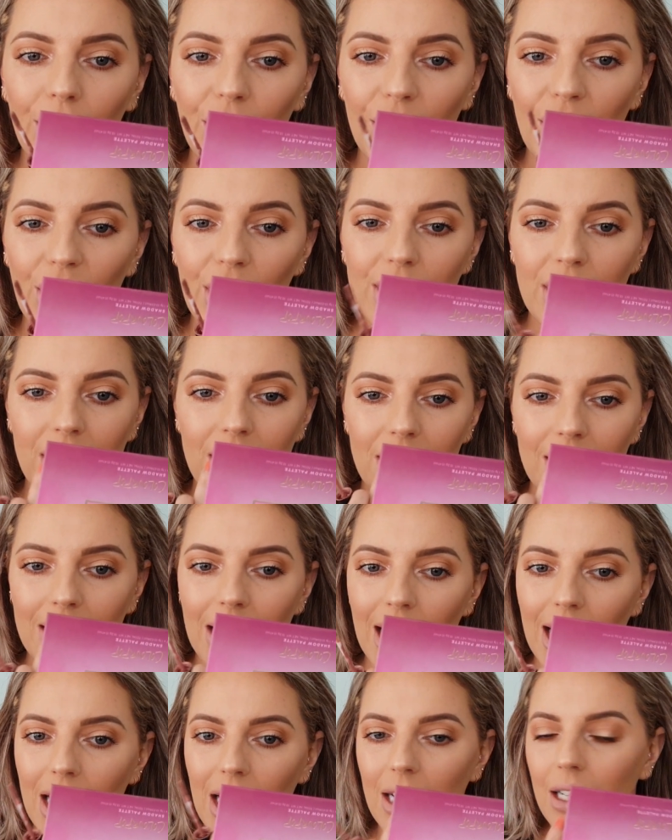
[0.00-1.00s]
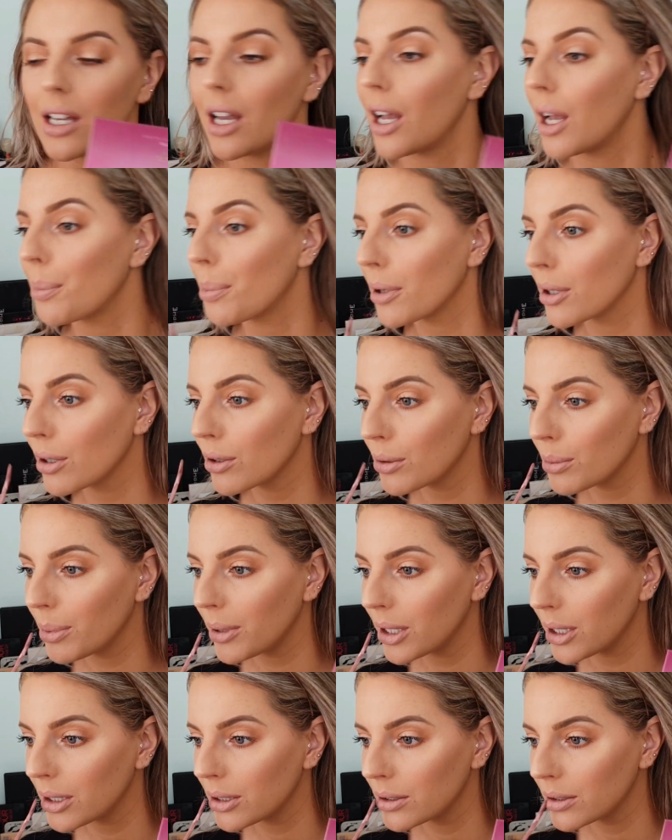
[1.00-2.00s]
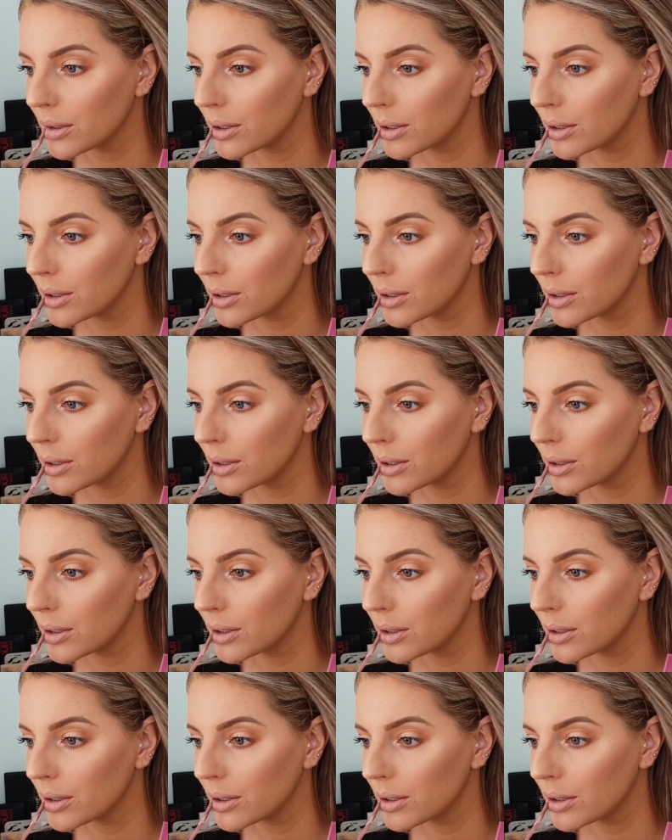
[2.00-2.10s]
Just to darken it up a little bit.